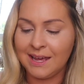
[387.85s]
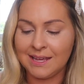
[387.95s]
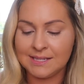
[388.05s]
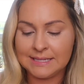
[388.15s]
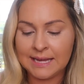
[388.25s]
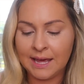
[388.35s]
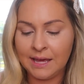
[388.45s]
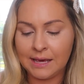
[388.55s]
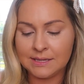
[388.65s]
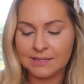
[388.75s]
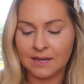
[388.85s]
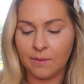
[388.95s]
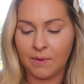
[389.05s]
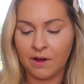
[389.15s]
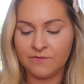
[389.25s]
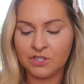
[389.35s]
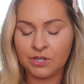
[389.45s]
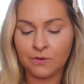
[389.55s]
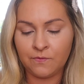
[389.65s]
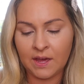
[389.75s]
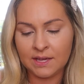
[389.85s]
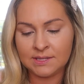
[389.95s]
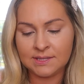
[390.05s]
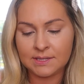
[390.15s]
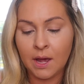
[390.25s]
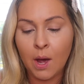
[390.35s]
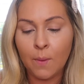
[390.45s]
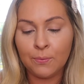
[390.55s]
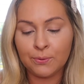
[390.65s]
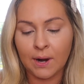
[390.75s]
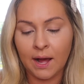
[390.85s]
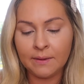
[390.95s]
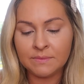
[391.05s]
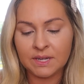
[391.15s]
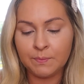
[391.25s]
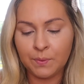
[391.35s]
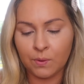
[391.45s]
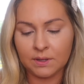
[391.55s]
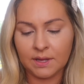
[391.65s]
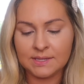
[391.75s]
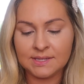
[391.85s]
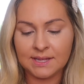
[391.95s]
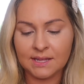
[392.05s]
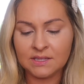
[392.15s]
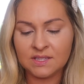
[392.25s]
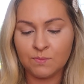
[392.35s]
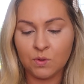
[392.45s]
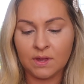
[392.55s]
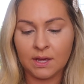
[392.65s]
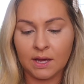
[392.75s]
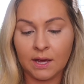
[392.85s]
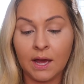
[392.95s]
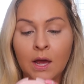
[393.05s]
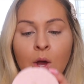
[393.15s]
is take some of Too Faced's Primed and Poreless Skin Smoothing